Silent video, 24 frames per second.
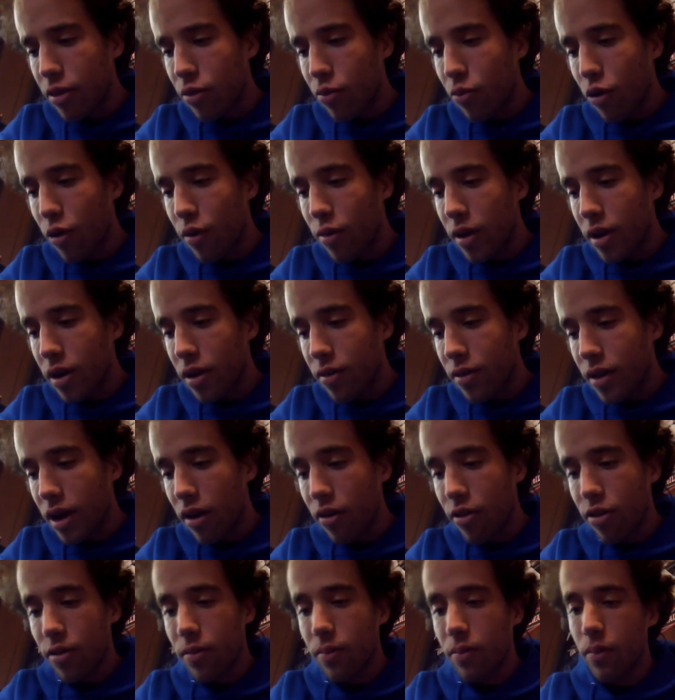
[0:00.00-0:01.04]
that's more than
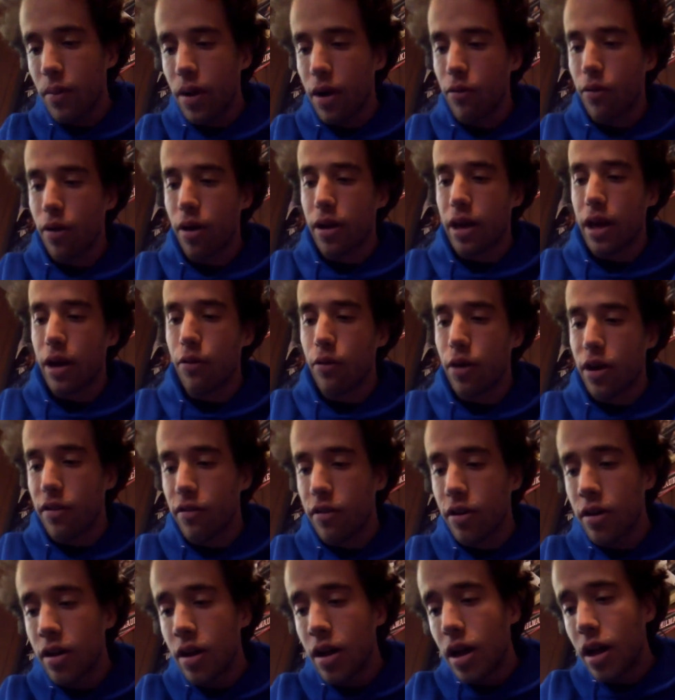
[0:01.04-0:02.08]
1,000, but okay,
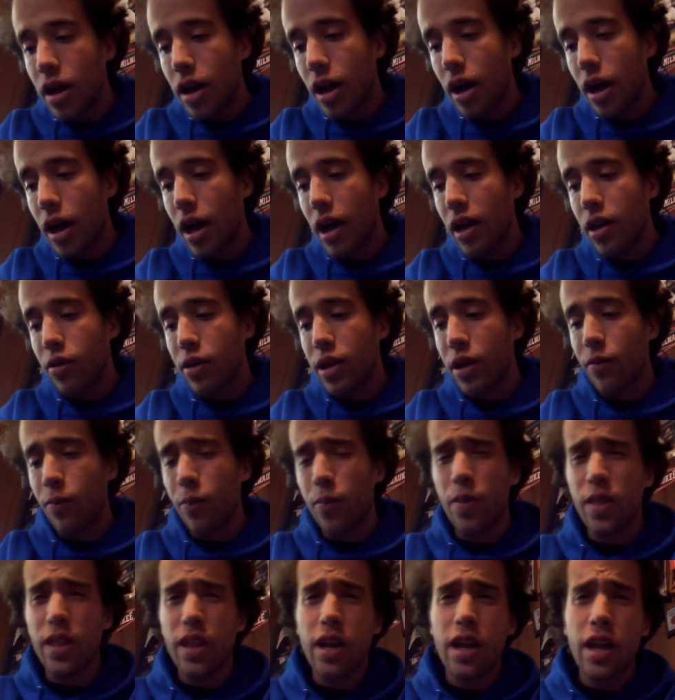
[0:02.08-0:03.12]
whatever. You
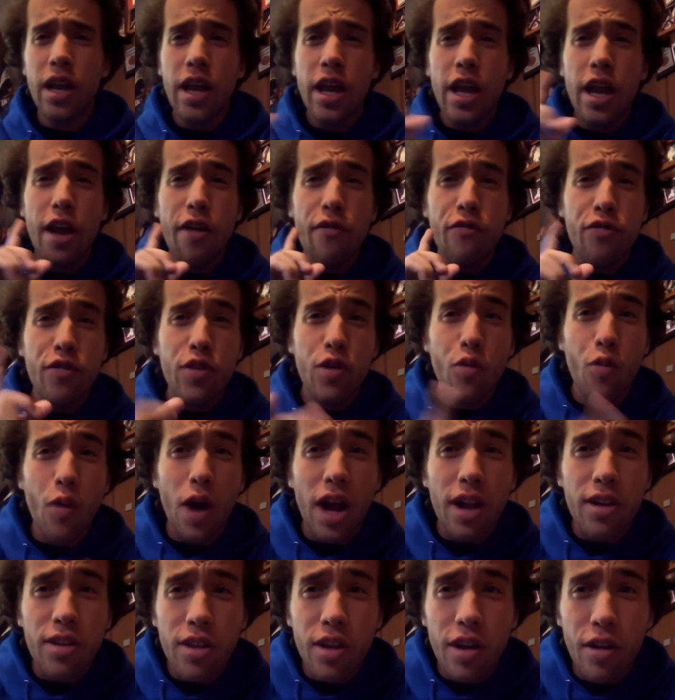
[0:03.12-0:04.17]
can, if
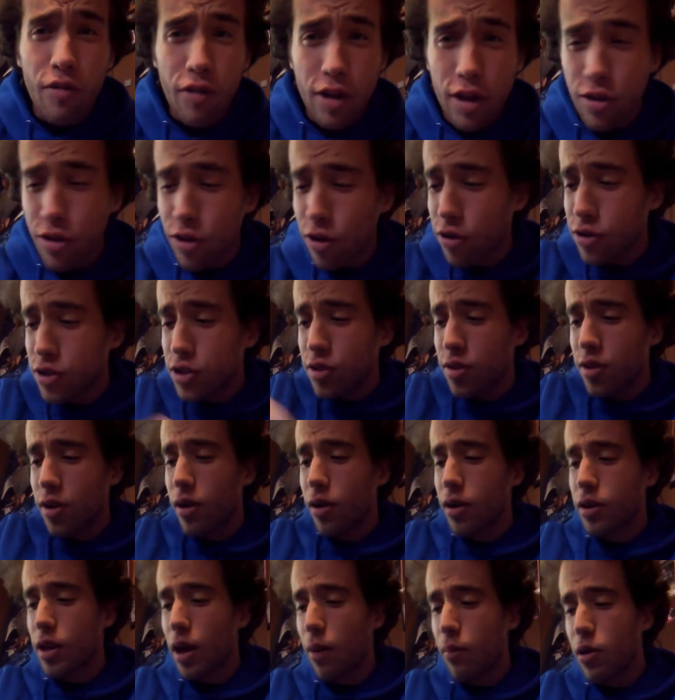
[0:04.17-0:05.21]
you want to
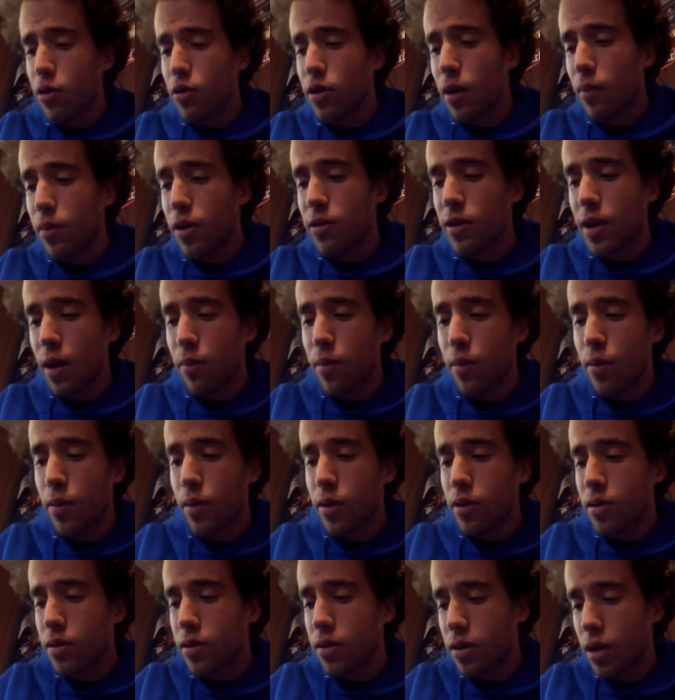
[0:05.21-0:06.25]
research the
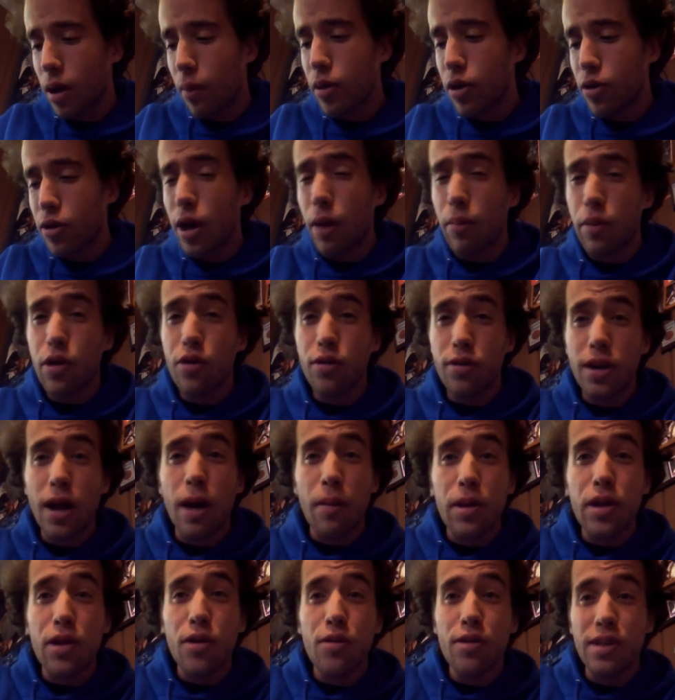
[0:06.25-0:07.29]

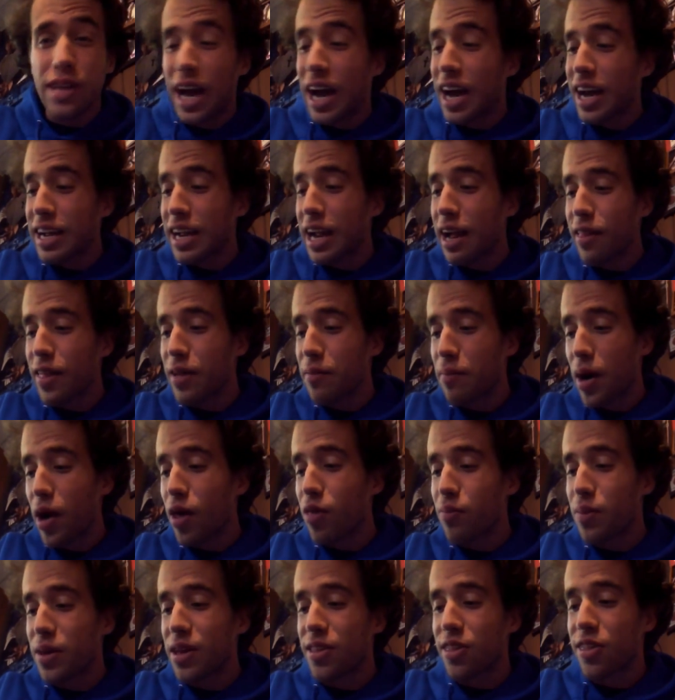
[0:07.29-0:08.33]

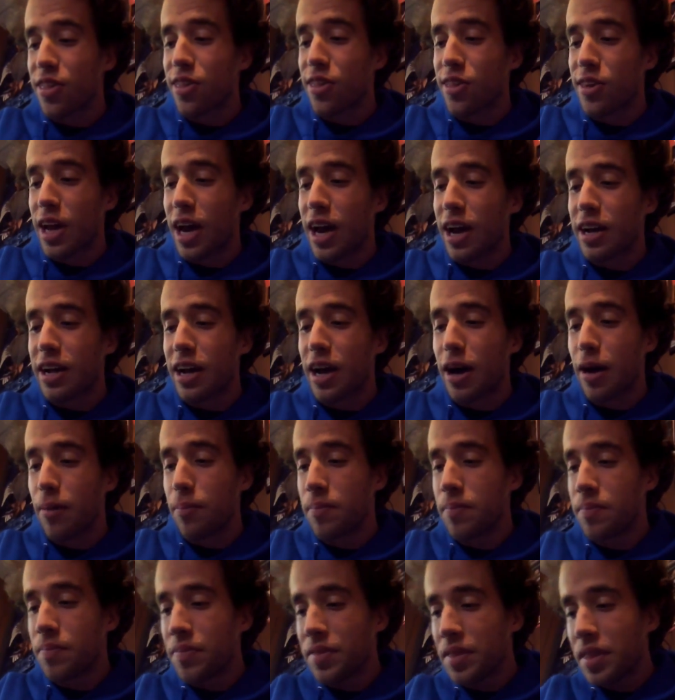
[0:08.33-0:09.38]

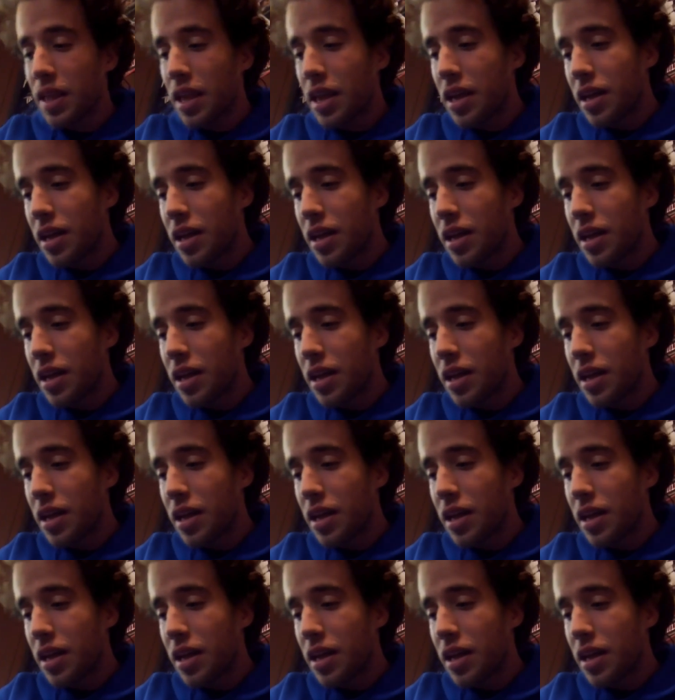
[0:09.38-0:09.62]
www.kellymouthpieces.com.